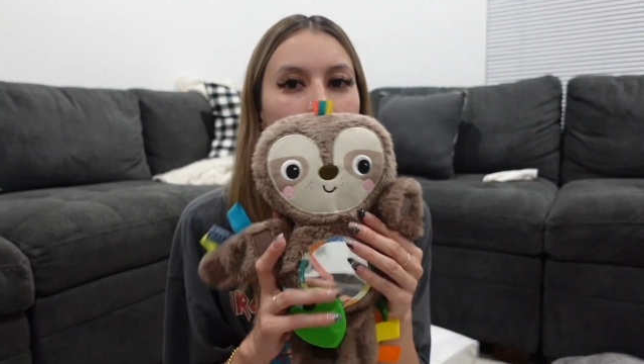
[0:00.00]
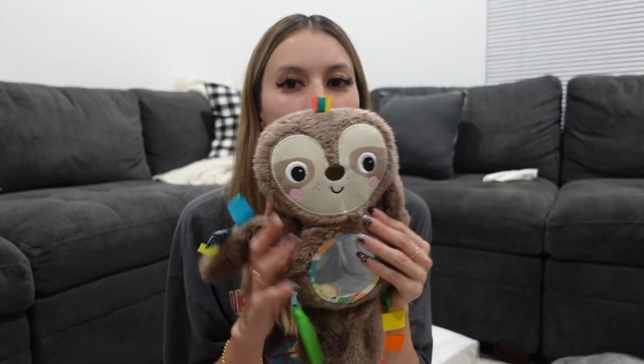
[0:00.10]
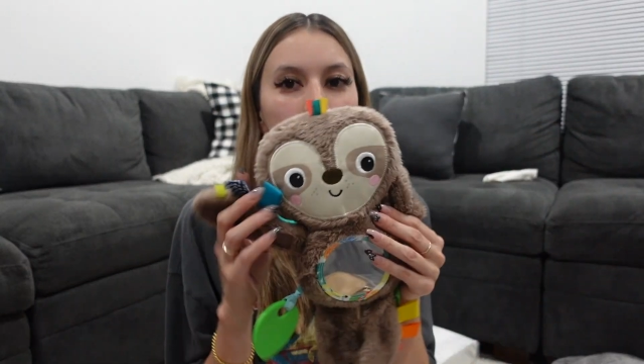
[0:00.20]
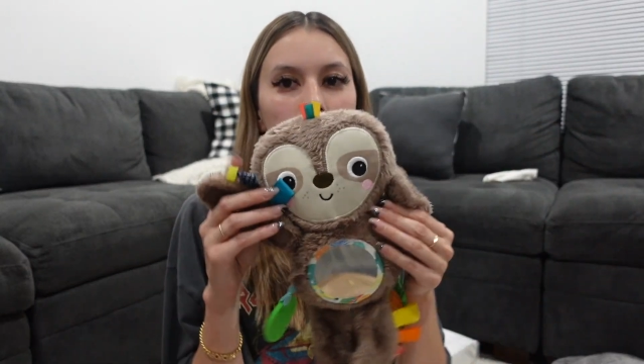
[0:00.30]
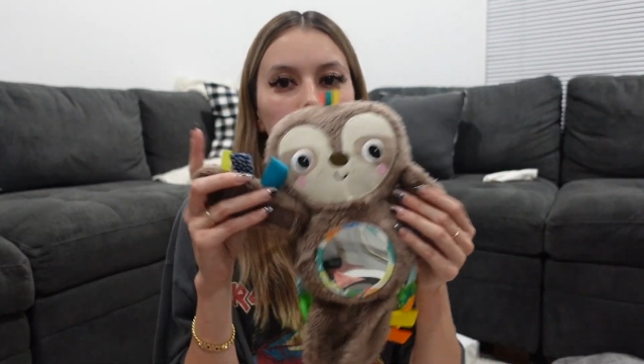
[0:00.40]

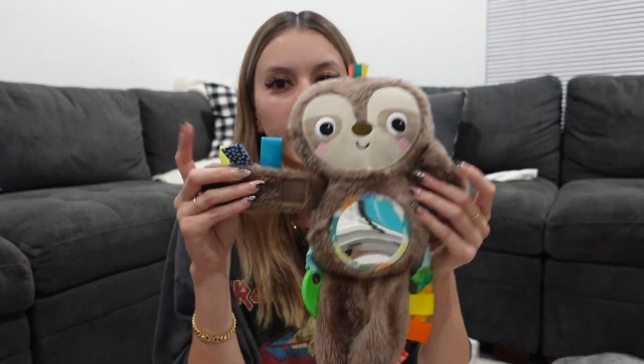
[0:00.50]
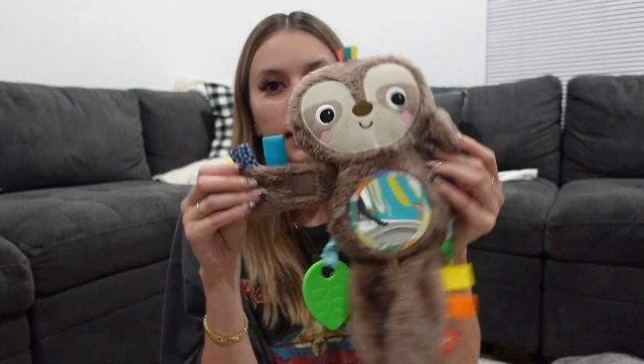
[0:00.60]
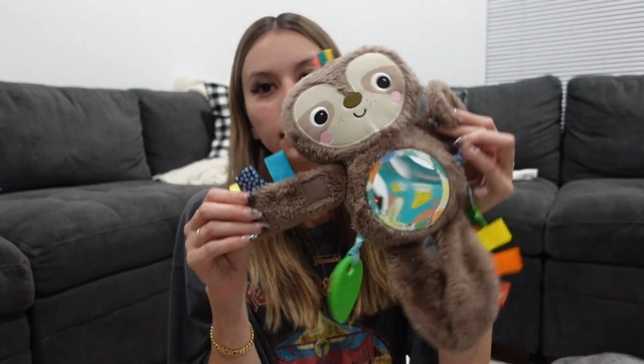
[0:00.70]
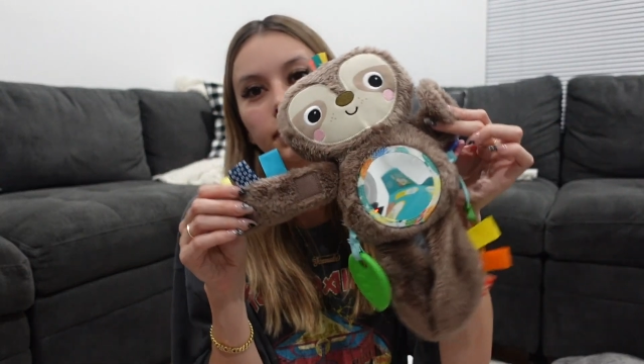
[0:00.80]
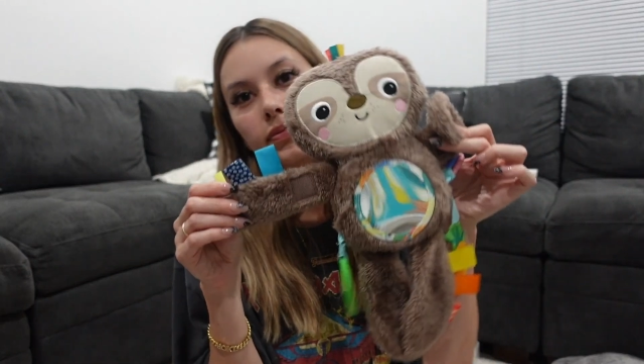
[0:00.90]
this little
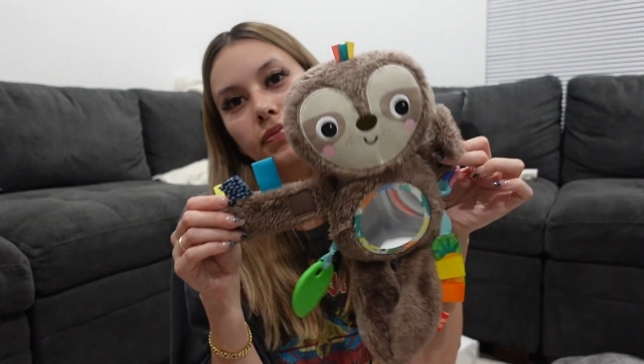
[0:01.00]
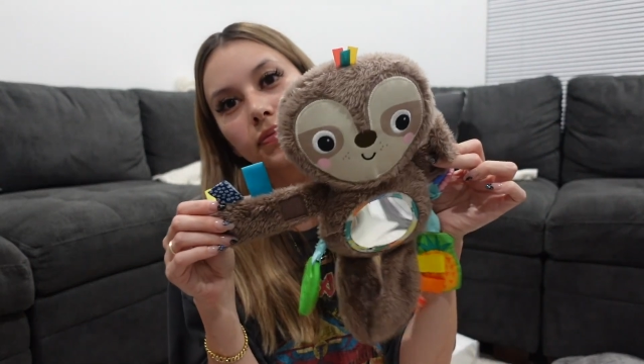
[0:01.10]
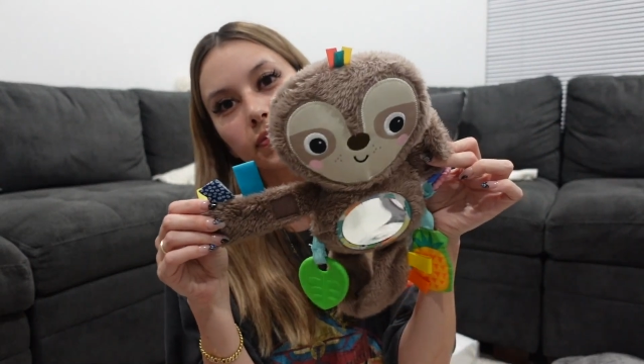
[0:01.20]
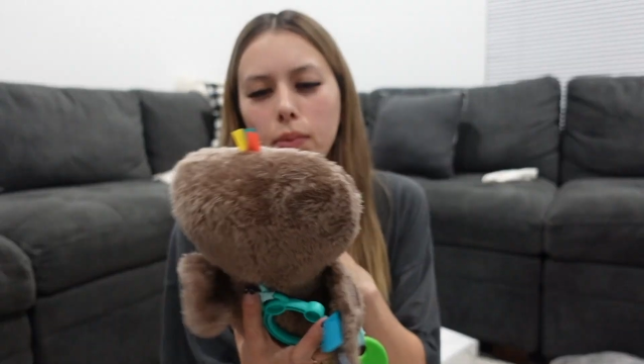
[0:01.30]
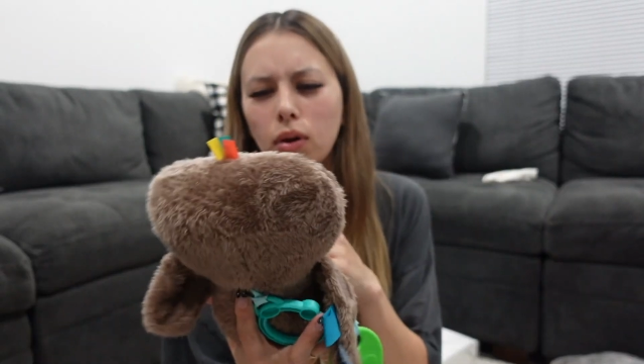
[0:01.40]
man.
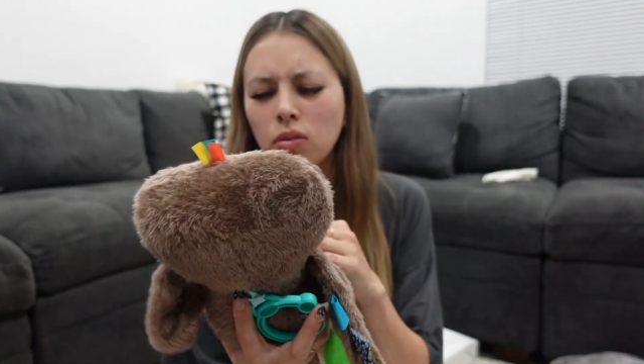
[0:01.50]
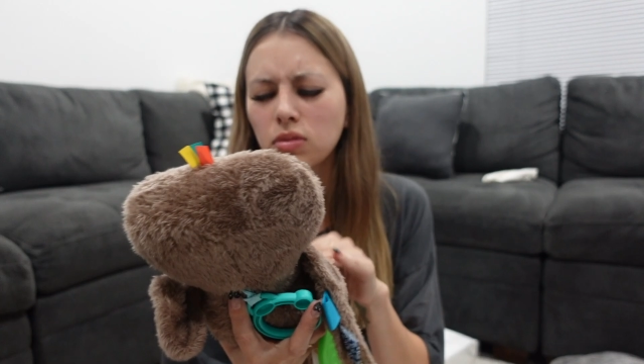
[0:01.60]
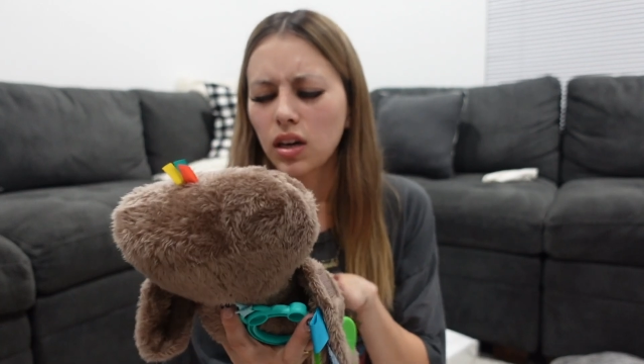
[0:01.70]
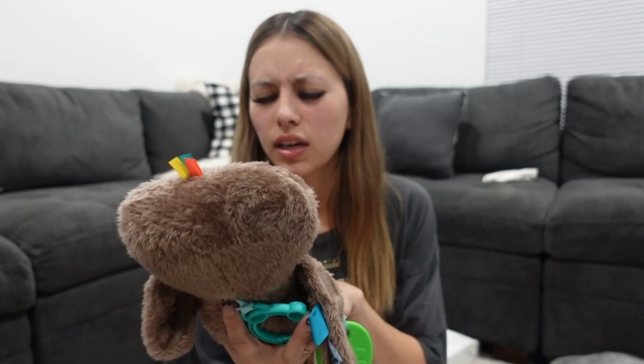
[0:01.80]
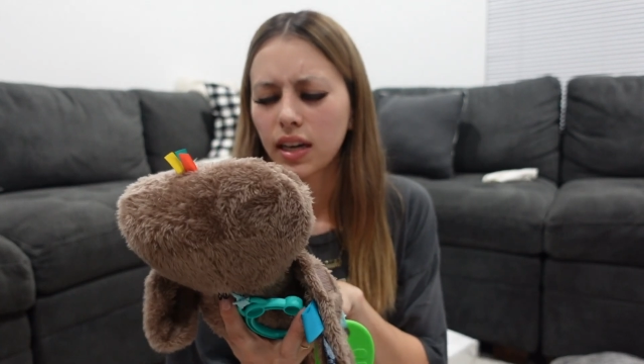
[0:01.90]
My mom
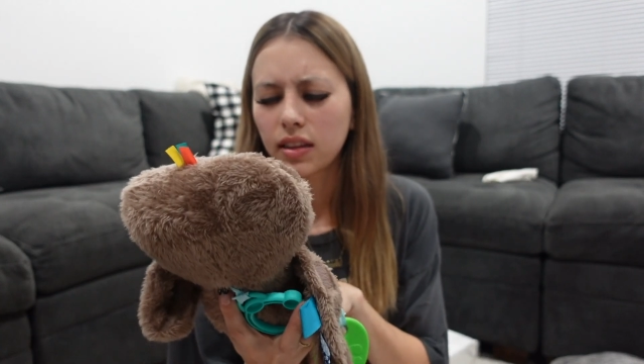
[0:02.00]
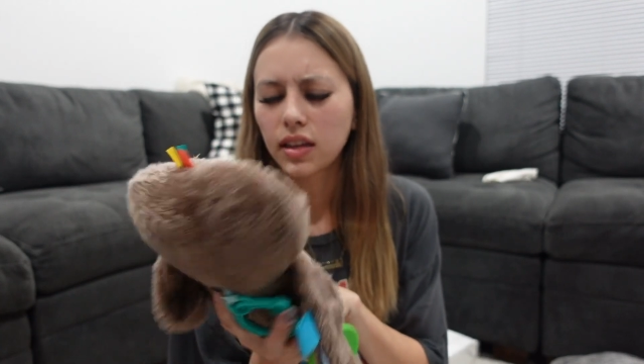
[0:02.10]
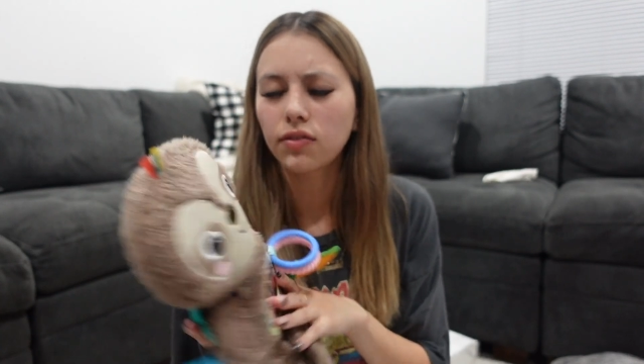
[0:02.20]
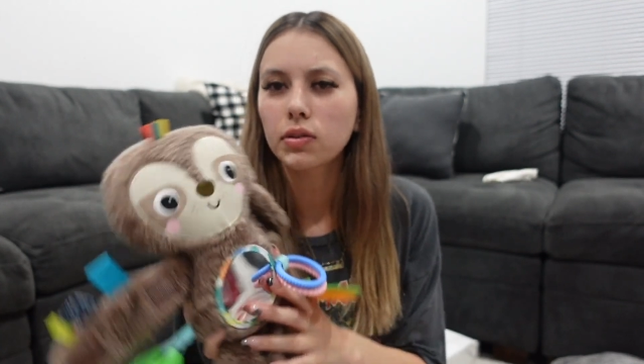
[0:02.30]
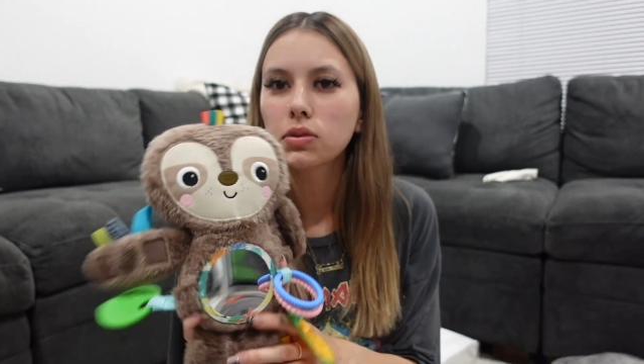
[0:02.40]
got it, I
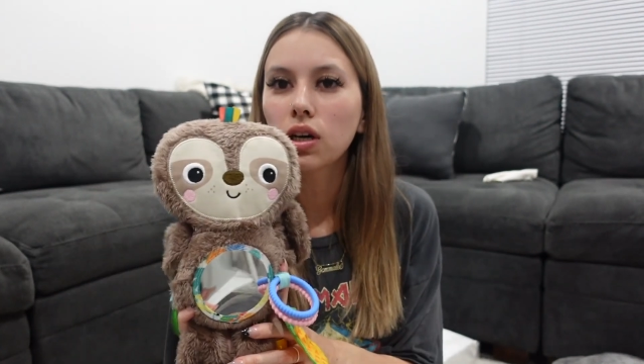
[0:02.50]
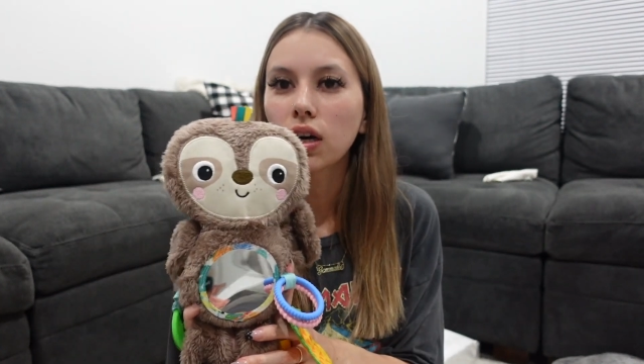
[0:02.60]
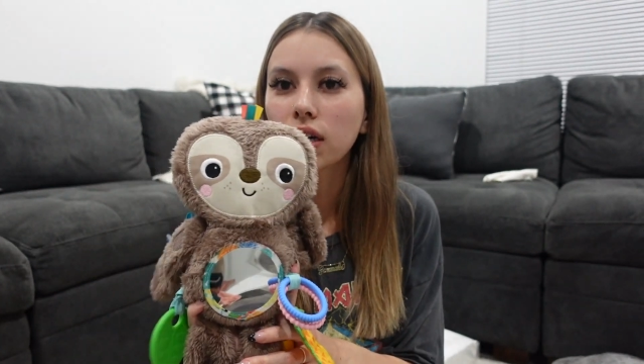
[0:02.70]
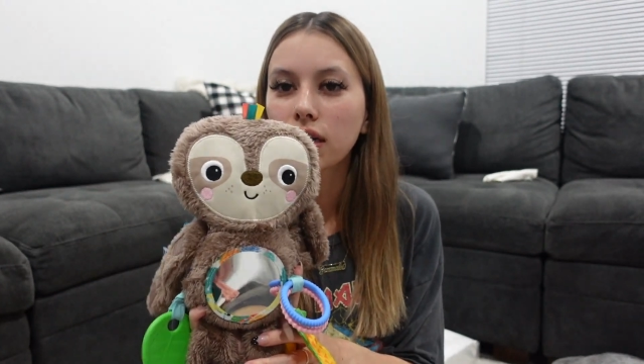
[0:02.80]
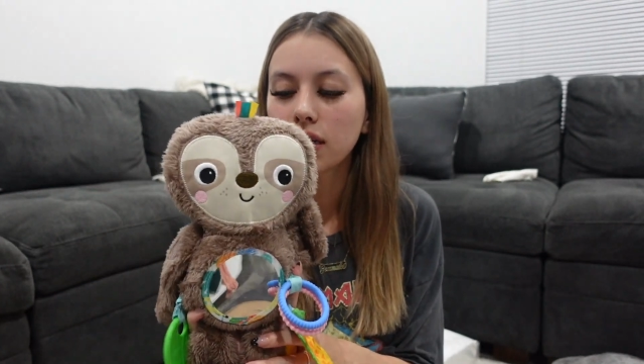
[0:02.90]
think, from
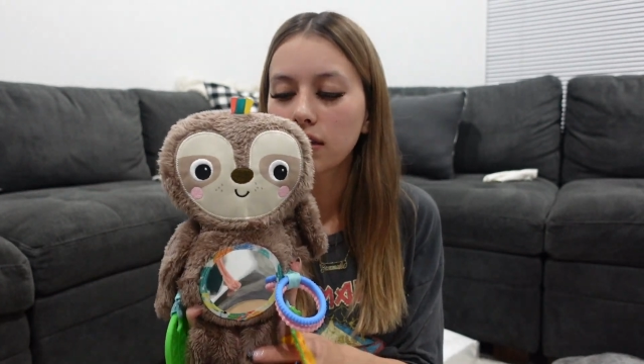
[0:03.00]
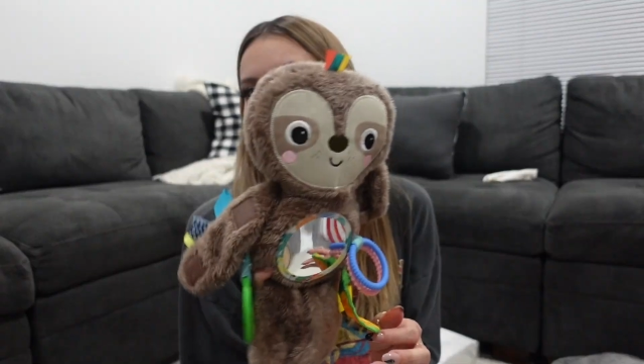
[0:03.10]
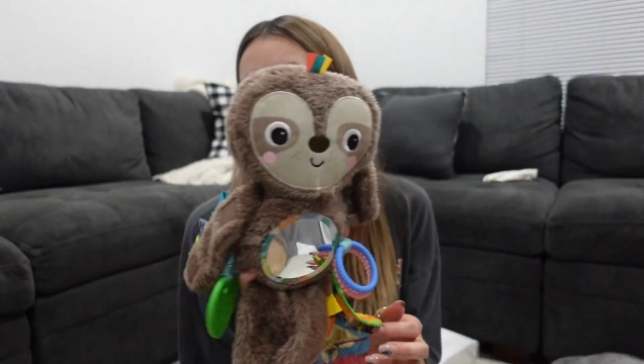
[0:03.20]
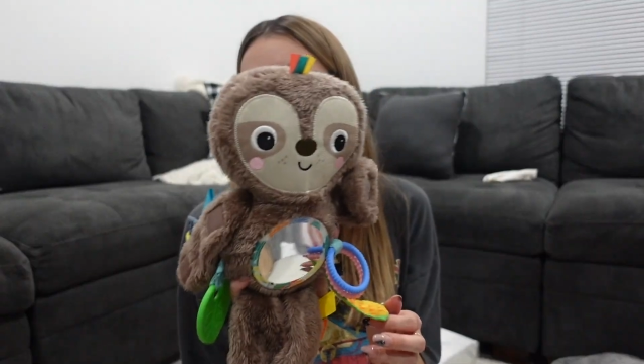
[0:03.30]
Target. She